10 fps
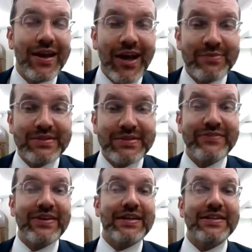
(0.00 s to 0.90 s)
comes even
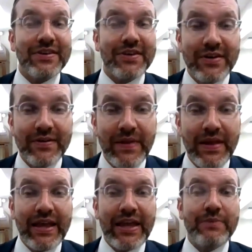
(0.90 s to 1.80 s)
clearer.
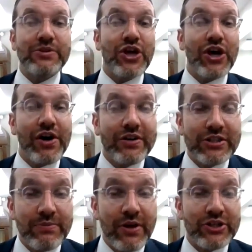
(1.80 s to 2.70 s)
Ki b'shah
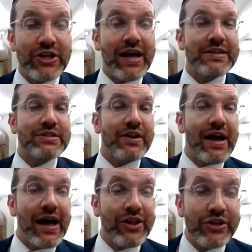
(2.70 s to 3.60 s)
shebiksha Esther
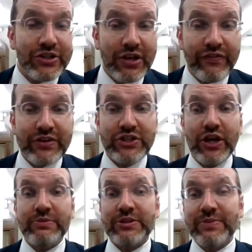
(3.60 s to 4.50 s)
al hisafez
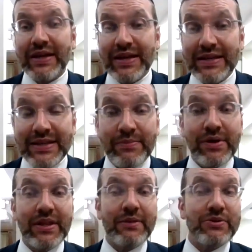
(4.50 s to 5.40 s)
yem shamachias
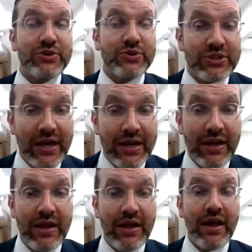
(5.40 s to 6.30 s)
Amalek b'Shushan
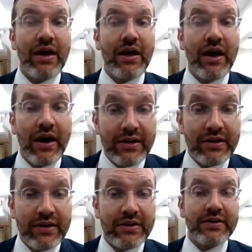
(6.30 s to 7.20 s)

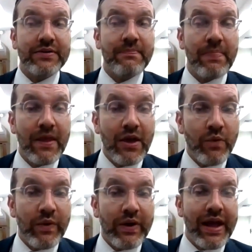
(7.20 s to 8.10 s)
ha'ir.
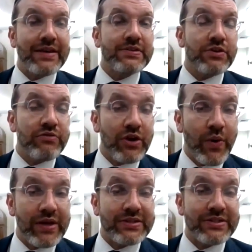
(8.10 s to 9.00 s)
When Esther
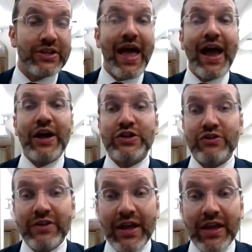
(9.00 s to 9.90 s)
requests an extra
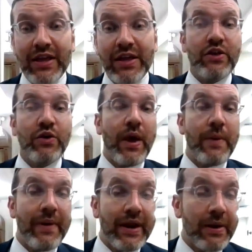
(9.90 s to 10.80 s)
day to
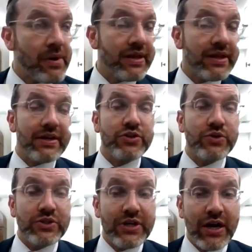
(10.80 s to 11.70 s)
wipe out Amalek in
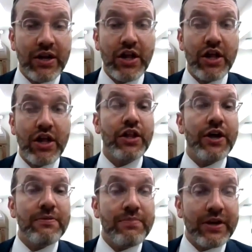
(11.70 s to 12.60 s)
Shushan,
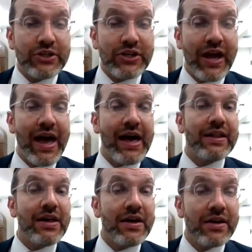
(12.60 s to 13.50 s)
loy biksha
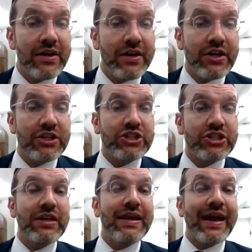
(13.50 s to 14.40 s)
ella
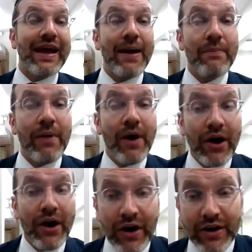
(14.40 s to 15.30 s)
sheyiga
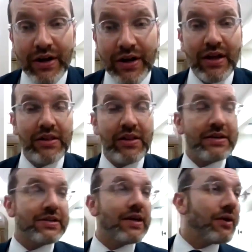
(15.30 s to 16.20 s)
machar kedas
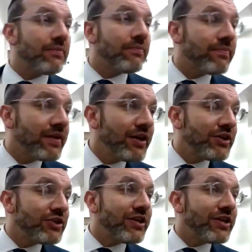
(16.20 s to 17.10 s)
hayem.
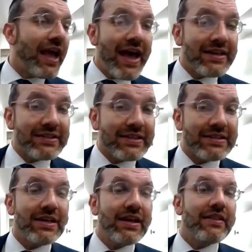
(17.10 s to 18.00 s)
She
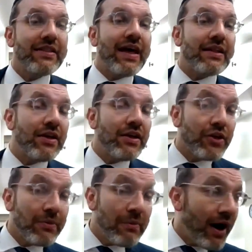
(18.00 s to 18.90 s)
asks that
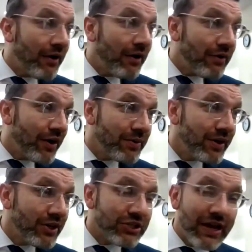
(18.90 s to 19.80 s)
tomorrow
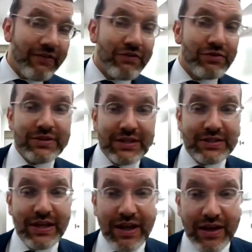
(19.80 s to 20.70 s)
should have the rules as
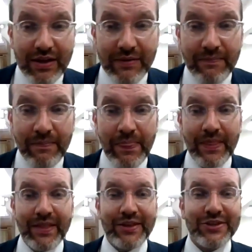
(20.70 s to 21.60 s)
today.
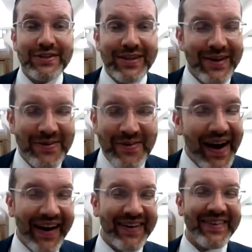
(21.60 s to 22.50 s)

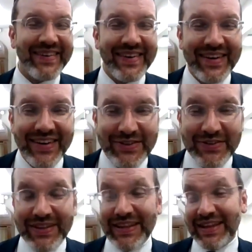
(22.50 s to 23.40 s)
Wow, it's
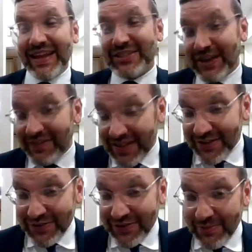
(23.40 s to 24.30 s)
really that today should have the din
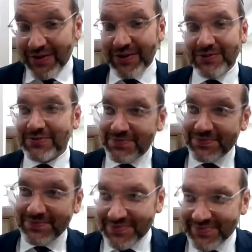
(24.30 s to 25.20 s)
of tomorrow.
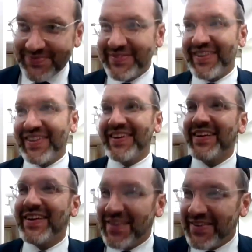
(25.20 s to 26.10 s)

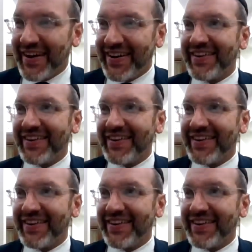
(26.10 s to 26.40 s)
Right?